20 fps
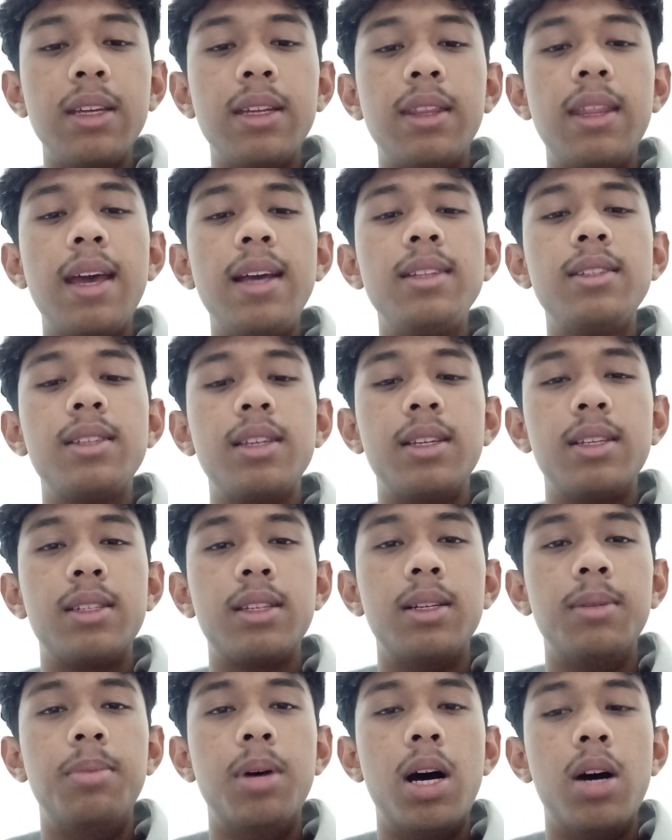Next
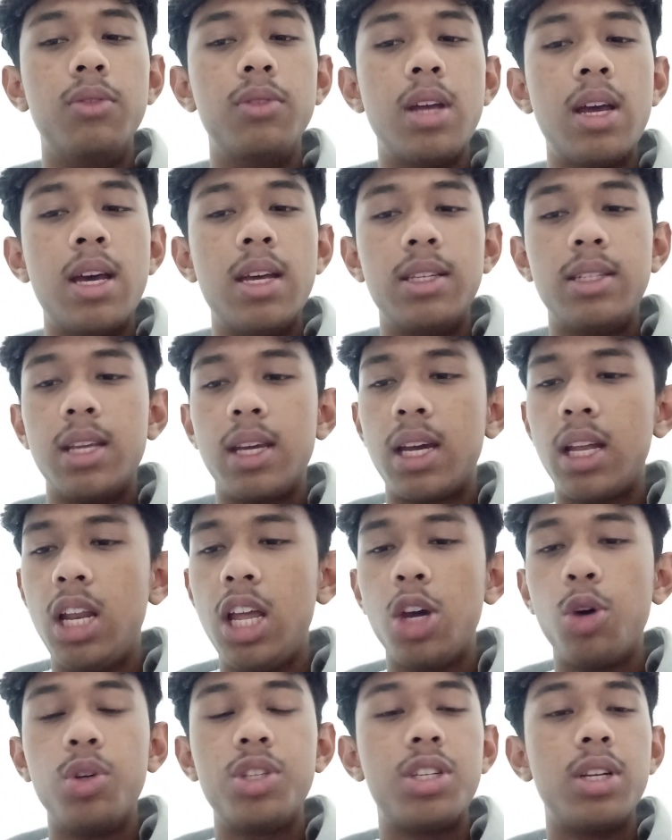is about second
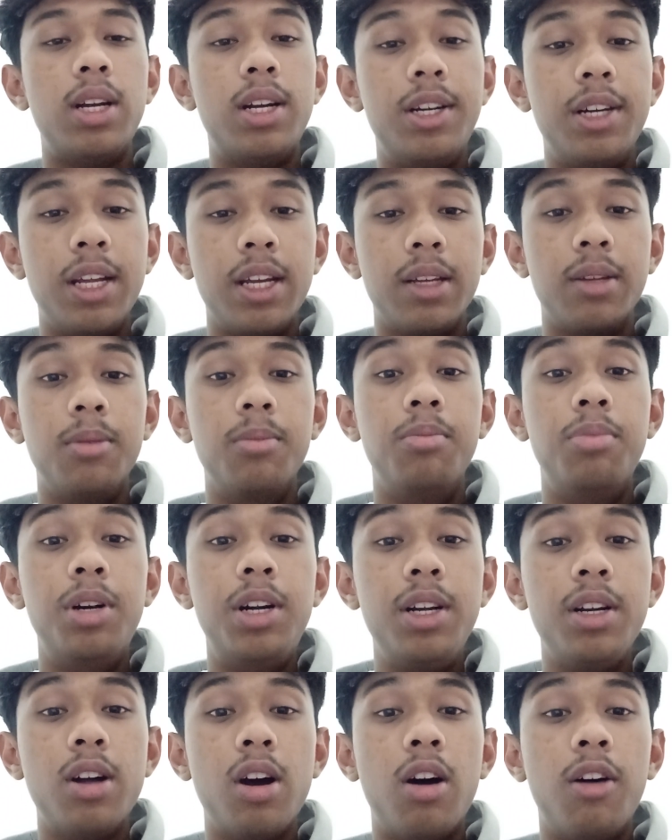language learning,
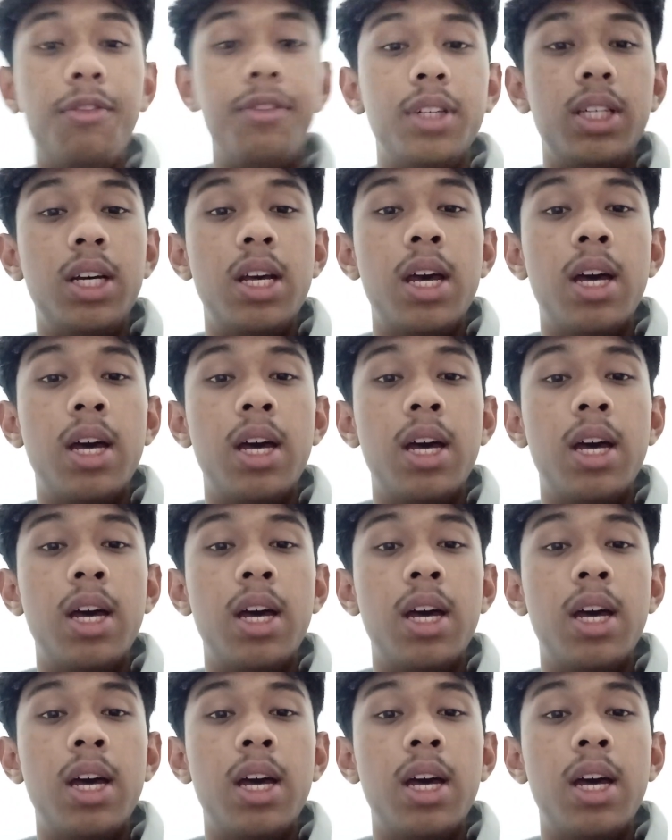birth of